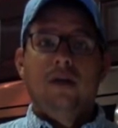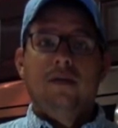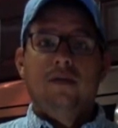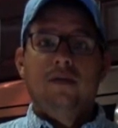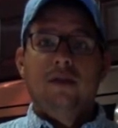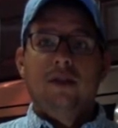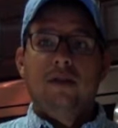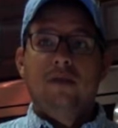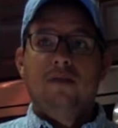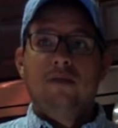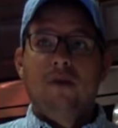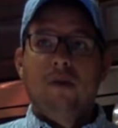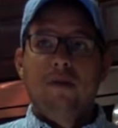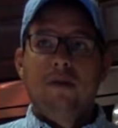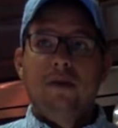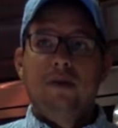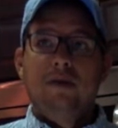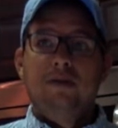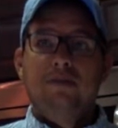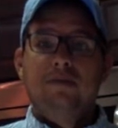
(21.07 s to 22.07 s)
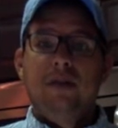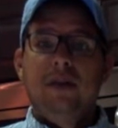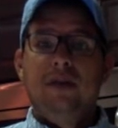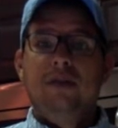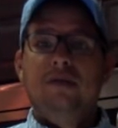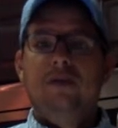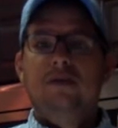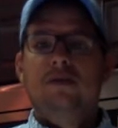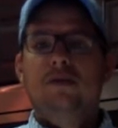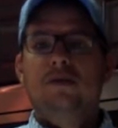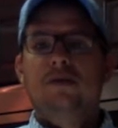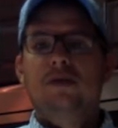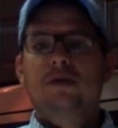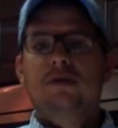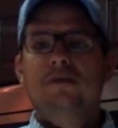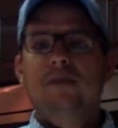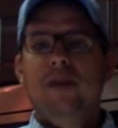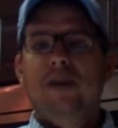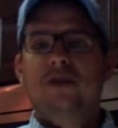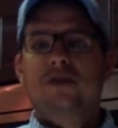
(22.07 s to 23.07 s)
for the informative speech, so
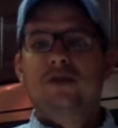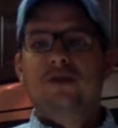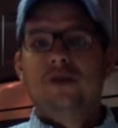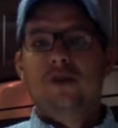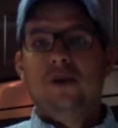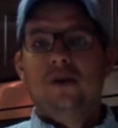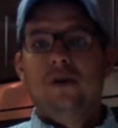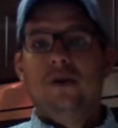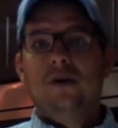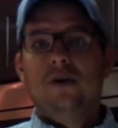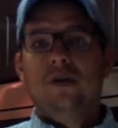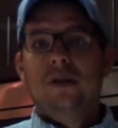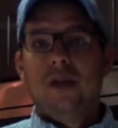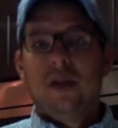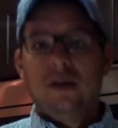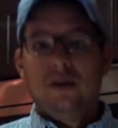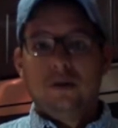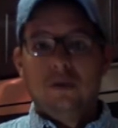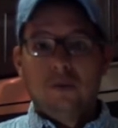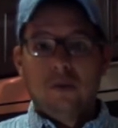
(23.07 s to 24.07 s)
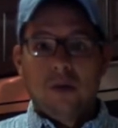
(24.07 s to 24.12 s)
just make sure that you